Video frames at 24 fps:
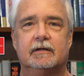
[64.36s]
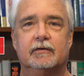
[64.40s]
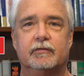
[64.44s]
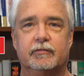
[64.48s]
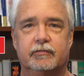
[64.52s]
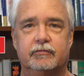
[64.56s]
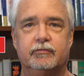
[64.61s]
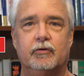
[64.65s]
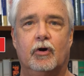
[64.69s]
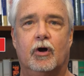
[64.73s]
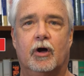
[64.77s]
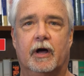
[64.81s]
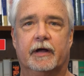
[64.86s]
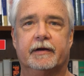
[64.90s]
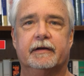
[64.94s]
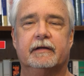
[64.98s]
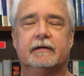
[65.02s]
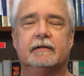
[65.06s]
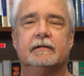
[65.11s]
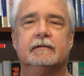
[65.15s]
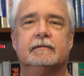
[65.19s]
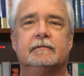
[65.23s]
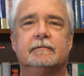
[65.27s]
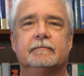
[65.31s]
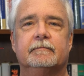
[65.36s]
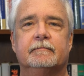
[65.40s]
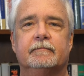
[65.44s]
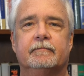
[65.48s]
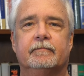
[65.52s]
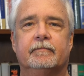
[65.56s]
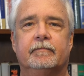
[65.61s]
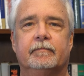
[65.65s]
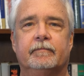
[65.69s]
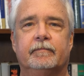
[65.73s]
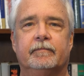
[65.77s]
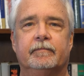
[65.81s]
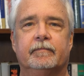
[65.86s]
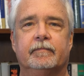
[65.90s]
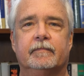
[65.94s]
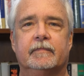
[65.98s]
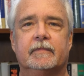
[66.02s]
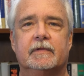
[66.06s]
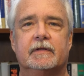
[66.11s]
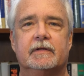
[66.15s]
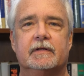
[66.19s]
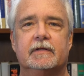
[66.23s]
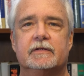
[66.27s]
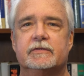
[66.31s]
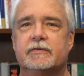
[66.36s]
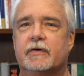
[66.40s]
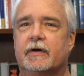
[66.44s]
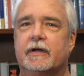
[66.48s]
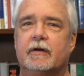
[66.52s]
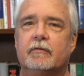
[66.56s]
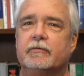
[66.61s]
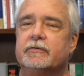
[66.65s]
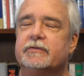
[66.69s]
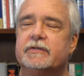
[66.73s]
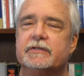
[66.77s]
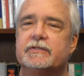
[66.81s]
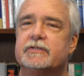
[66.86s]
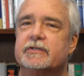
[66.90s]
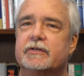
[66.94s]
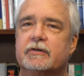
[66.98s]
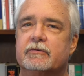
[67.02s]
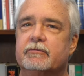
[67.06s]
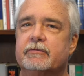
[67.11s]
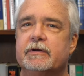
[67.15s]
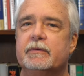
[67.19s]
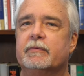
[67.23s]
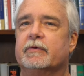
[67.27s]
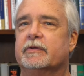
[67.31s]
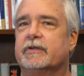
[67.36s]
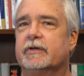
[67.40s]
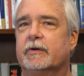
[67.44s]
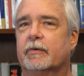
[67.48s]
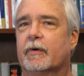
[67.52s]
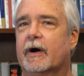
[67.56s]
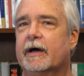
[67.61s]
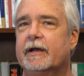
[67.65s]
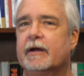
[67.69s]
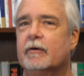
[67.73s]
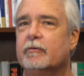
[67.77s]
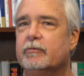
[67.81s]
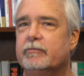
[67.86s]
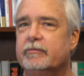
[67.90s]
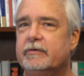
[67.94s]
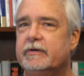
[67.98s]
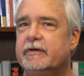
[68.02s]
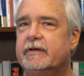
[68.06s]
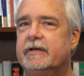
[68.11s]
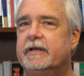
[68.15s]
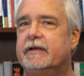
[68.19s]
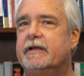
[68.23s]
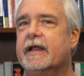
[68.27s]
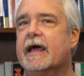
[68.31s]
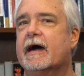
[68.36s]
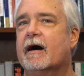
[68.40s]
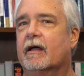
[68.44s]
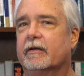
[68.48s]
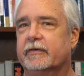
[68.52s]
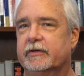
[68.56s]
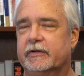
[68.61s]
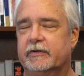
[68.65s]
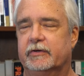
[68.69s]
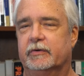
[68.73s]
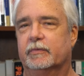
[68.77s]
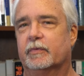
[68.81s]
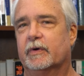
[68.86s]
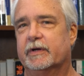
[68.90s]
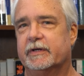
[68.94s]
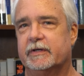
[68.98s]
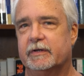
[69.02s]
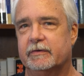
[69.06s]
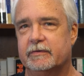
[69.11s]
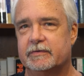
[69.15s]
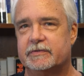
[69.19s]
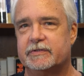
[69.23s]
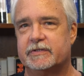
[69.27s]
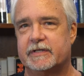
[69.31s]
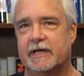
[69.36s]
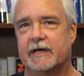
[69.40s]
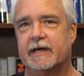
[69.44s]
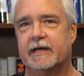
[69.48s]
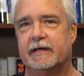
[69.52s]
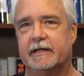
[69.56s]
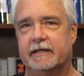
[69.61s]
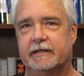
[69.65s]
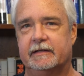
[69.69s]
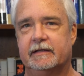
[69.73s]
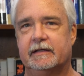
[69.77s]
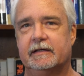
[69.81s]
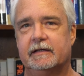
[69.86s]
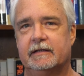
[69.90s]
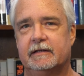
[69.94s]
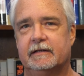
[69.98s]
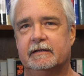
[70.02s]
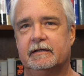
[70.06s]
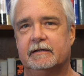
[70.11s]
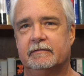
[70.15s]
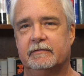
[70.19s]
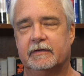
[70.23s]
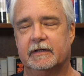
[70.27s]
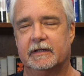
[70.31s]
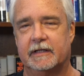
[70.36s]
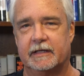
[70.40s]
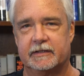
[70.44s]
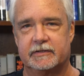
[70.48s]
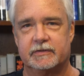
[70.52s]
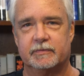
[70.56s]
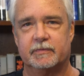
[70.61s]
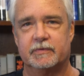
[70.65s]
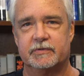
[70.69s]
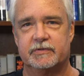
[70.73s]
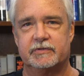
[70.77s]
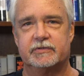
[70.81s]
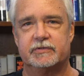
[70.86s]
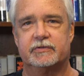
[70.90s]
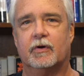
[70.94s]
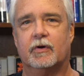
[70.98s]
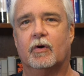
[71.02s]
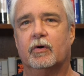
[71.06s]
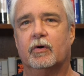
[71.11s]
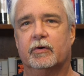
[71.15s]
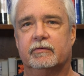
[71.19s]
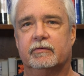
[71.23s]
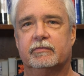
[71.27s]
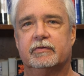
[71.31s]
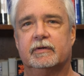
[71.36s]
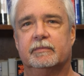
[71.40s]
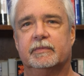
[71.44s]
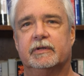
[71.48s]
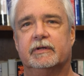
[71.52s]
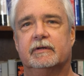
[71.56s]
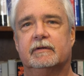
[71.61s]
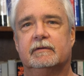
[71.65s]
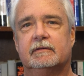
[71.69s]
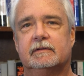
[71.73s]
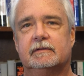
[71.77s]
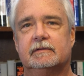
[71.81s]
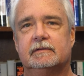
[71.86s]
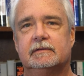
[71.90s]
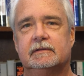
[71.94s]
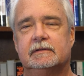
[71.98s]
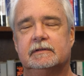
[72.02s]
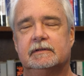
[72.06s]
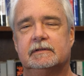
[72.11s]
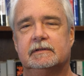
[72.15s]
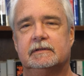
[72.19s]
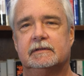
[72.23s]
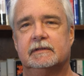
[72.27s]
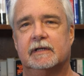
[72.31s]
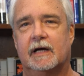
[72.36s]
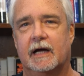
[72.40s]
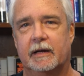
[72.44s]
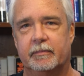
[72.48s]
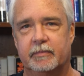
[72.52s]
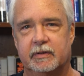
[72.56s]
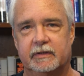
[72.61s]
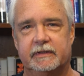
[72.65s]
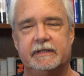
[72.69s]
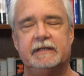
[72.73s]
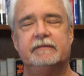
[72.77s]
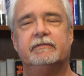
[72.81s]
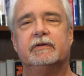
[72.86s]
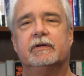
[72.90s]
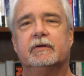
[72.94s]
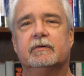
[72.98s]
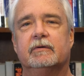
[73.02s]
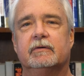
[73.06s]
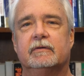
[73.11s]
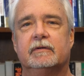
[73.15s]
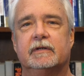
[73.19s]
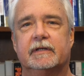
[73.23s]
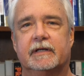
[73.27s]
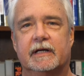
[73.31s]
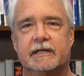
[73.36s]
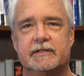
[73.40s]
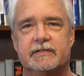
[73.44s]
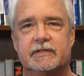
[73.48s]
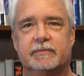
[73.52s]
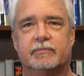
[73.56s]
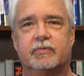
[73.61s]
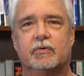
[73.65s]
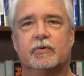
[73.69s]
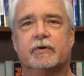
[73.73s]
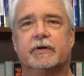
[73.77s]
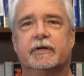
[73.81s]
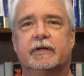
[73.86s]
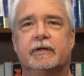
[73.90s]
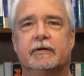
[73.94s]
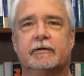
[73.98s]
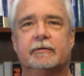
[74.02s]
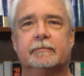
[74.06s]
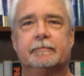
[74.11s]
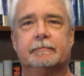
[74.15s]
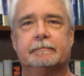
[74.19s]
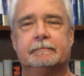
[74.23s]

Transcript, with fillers: fraud. So I don't disagree with you. I don't doubt you when you say the election was stolen from you. I believe you and I support you.